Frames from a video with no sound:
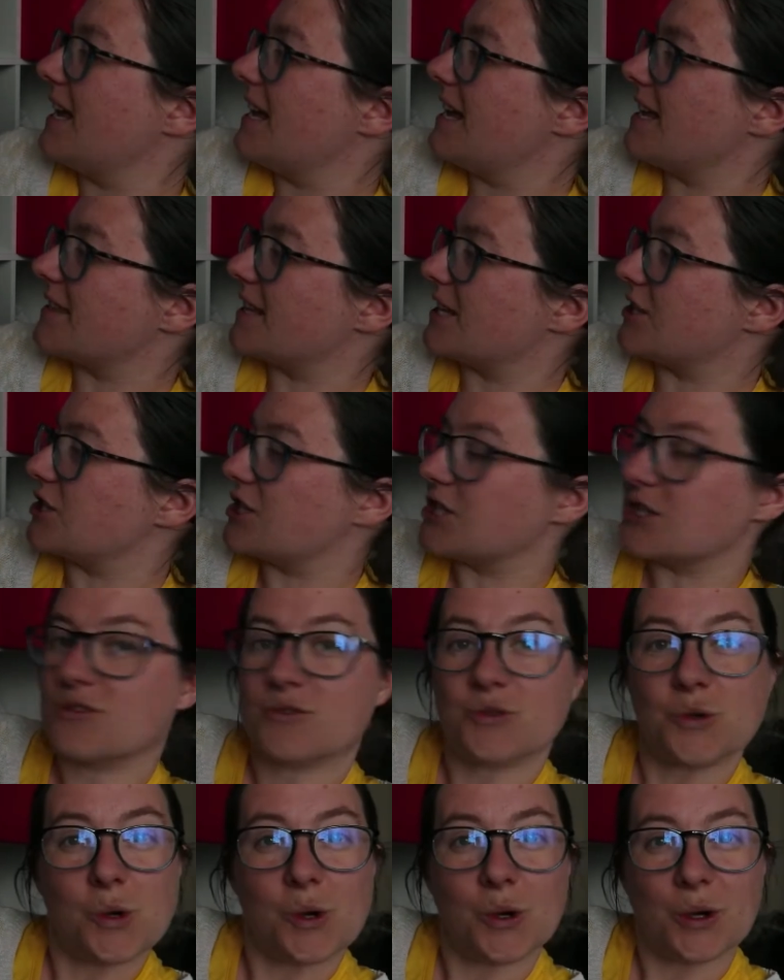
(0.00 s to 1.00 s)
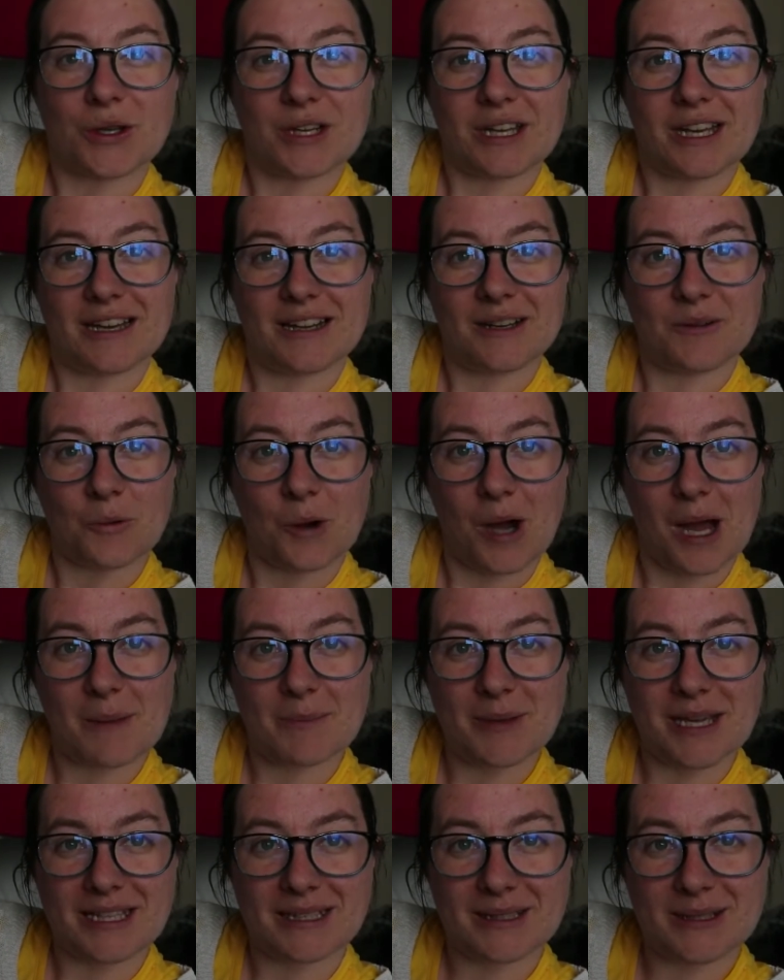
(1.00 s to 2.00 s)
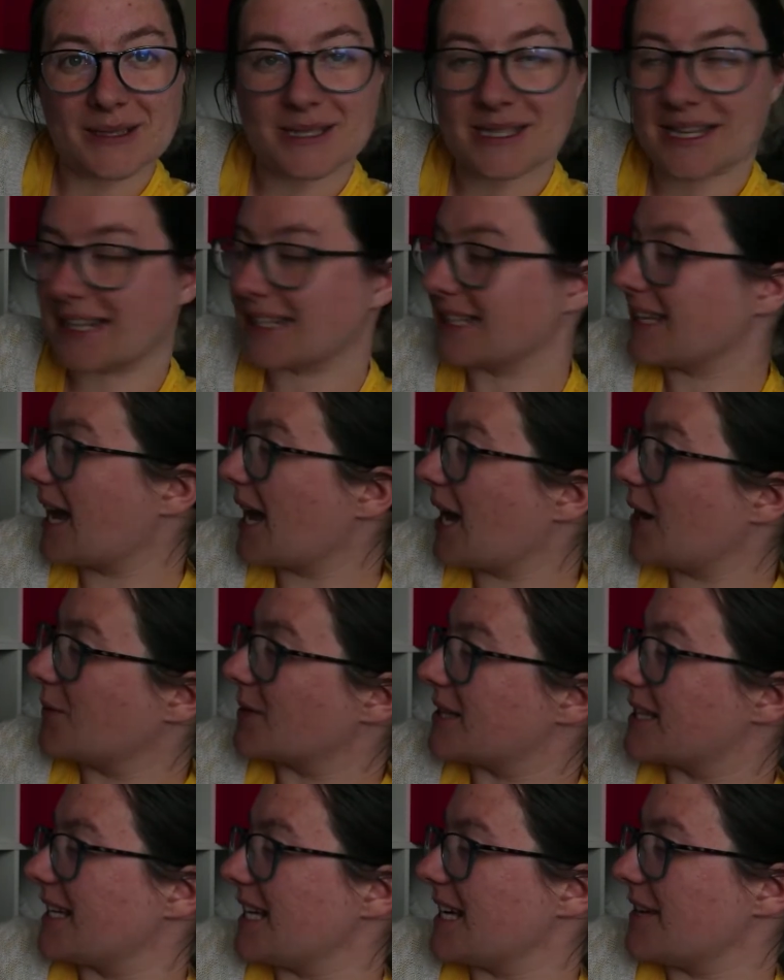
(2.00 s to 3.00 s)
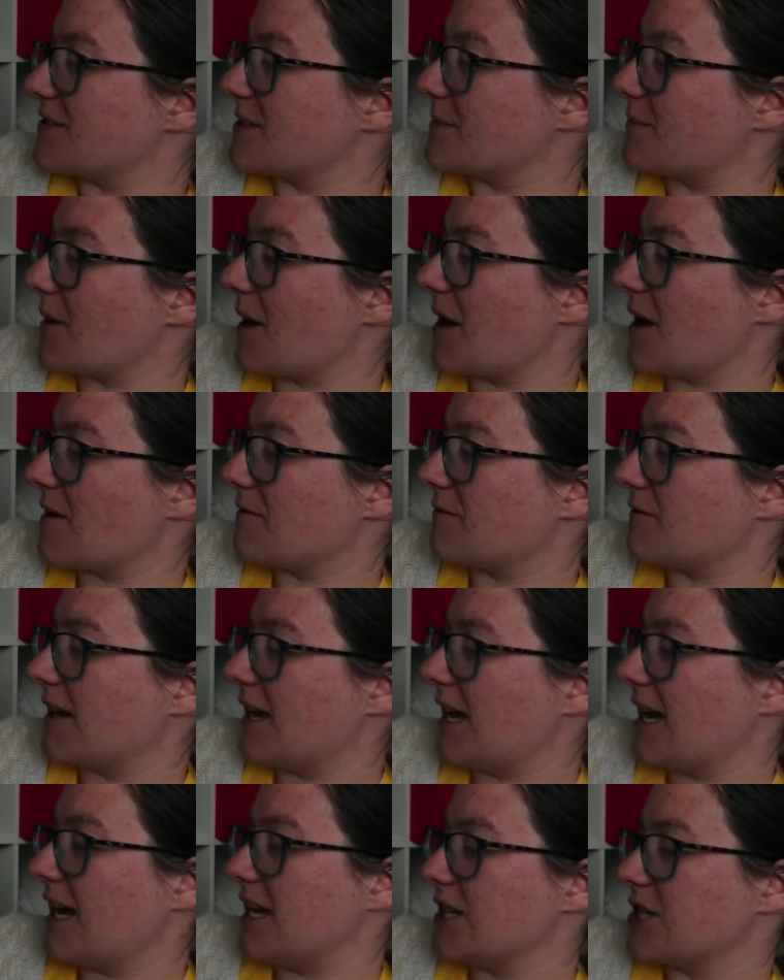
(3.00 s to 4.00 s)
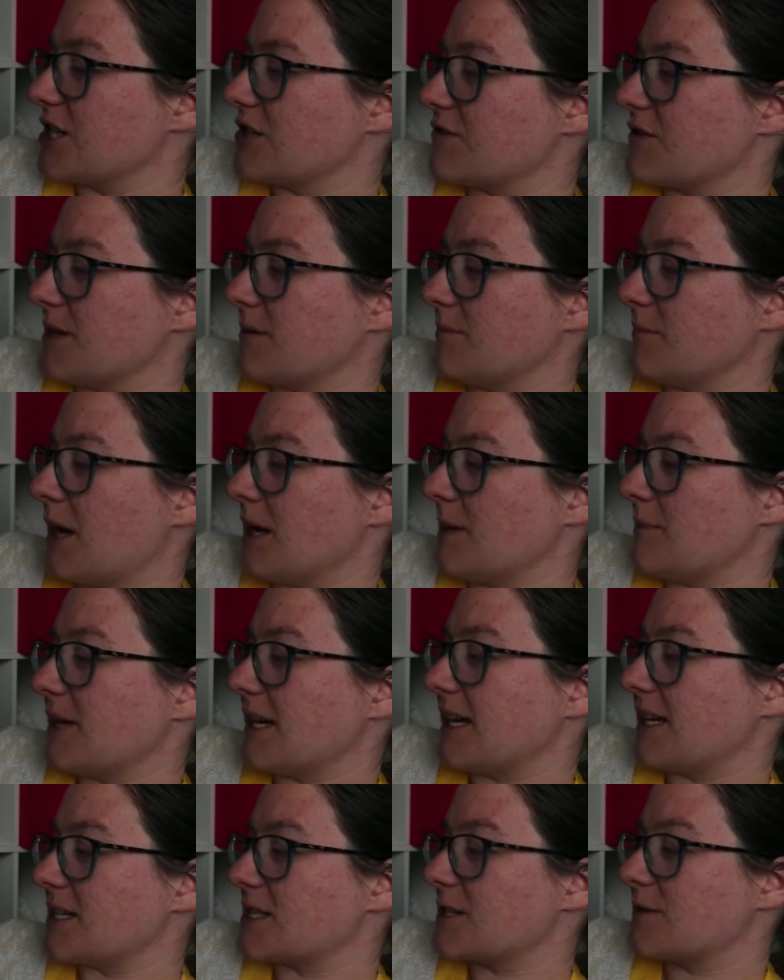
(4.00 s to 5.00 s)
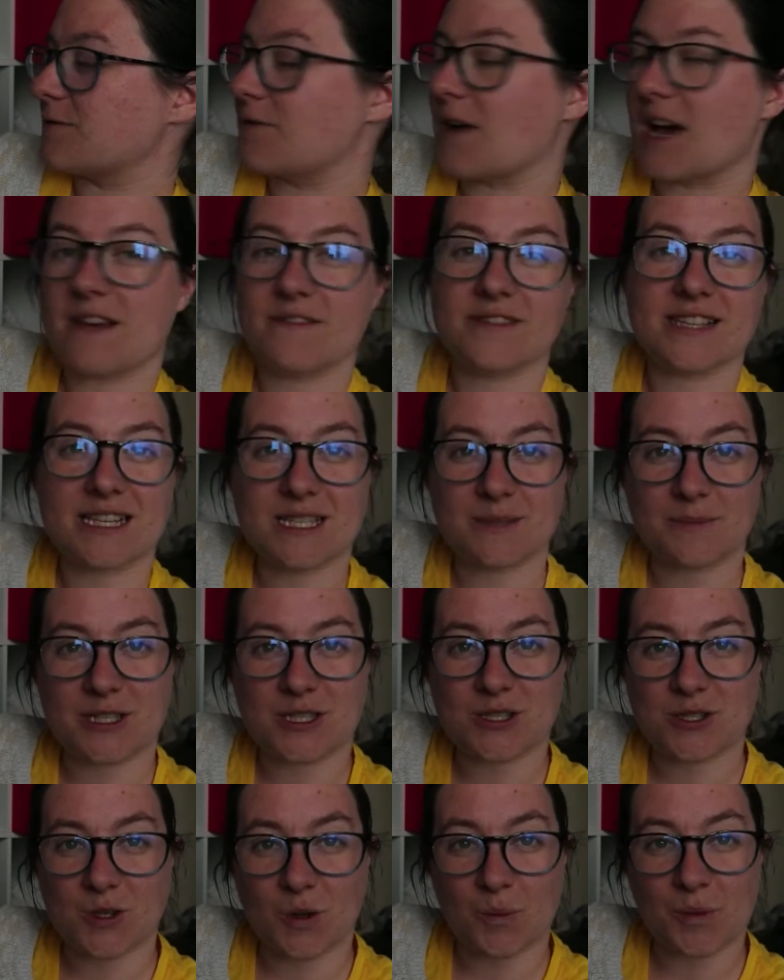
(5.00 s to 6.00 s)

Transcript: Then she's drawn what her bean looks like now with the leaves above She's written my bean is five centimetres tall.